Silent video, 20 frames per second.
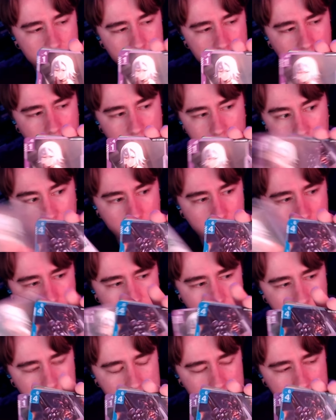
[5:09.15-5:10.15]
2 identical
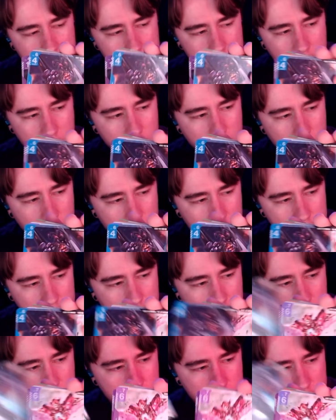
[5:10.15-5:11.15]
boxes, LRs
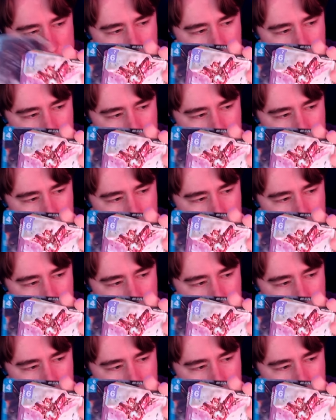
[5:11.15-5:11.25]
and alts